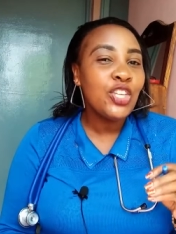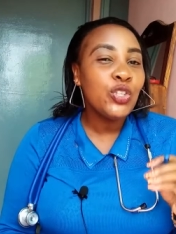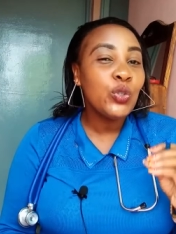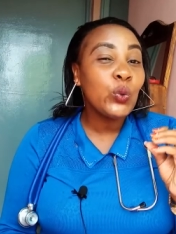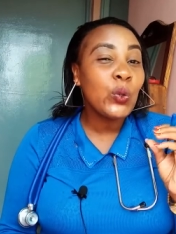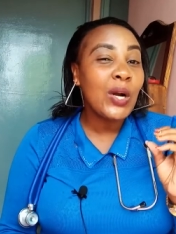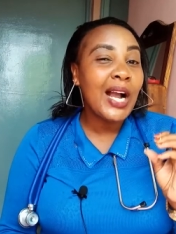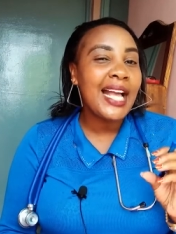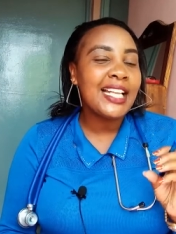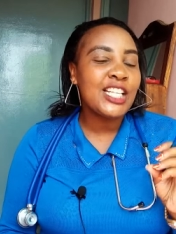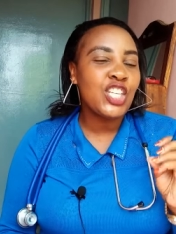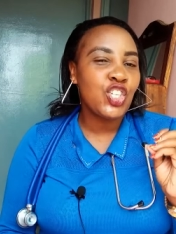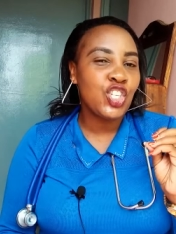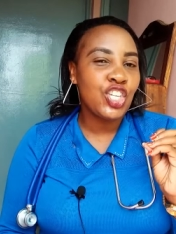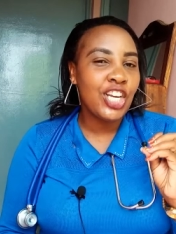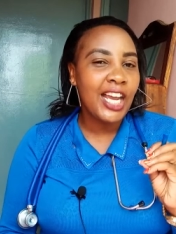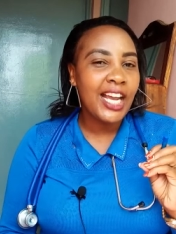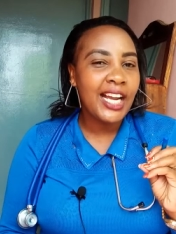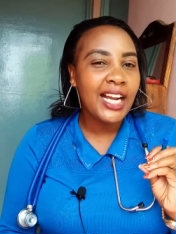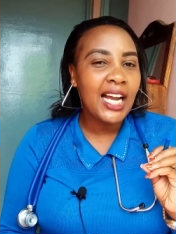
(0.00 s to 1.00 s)
you can
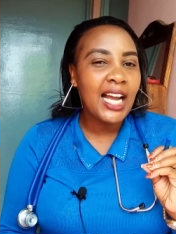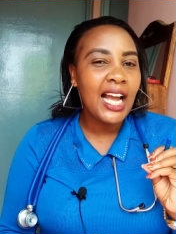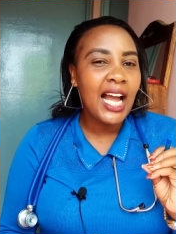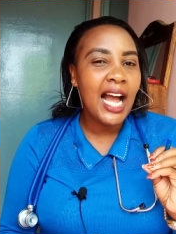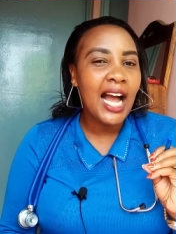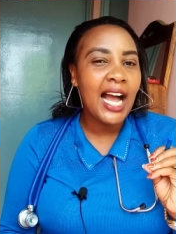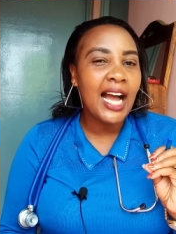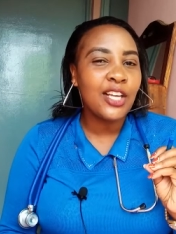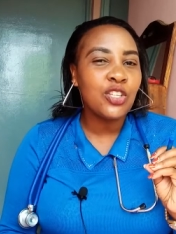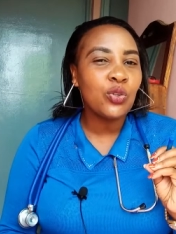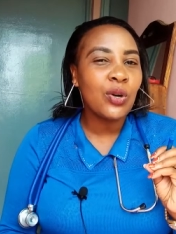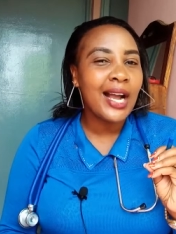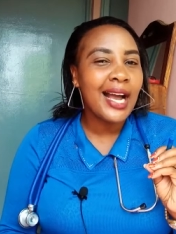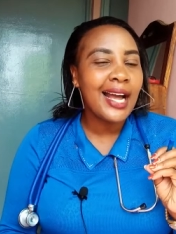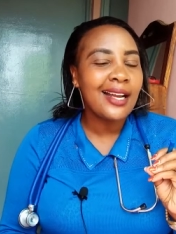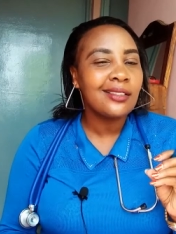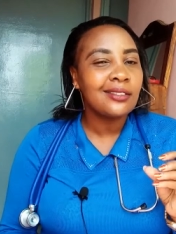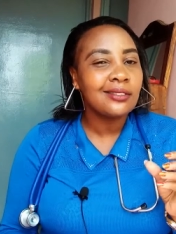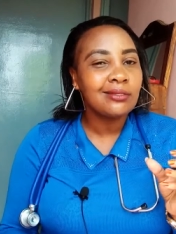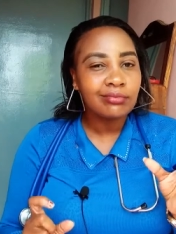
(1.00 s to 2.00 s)
check uh, you
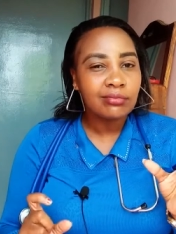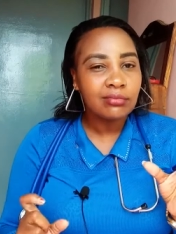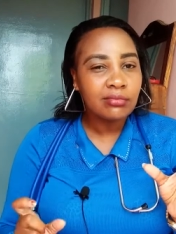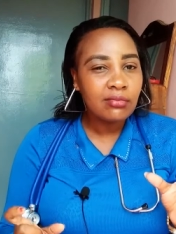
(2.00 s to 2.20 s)
can